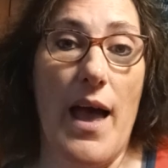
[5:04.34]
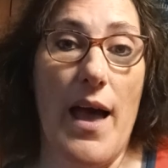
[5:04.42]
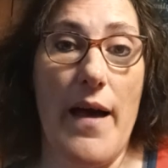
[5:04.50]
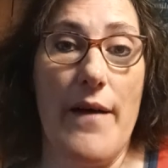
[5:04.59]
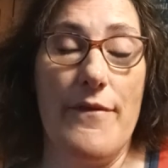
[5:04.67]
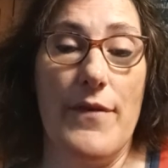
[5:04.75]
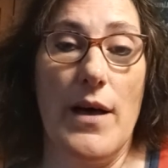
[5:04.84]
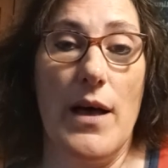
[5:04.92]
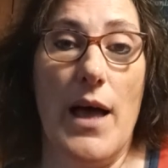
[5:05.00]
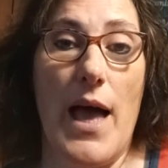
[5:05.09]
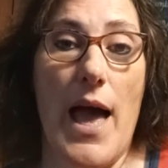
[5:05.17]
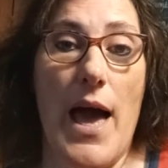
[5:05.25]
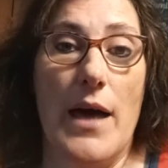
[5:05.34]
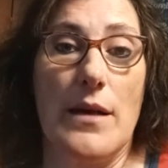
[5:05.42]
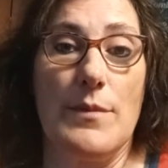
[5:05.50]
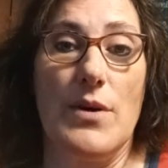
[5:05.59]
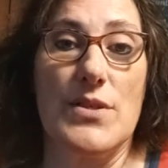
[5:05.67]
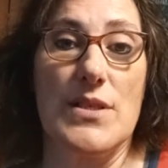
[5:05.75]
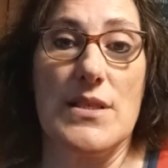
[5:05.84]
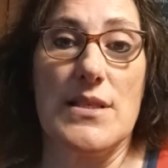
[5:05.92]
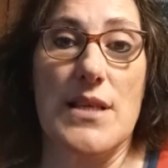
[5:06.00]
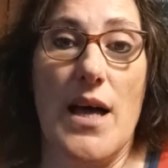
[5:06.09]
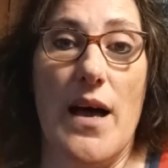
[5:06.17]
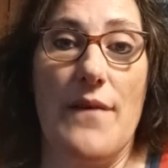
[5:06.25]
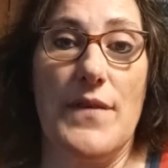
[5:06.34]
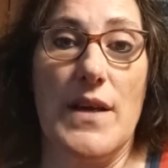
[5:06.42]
have animals and stuff,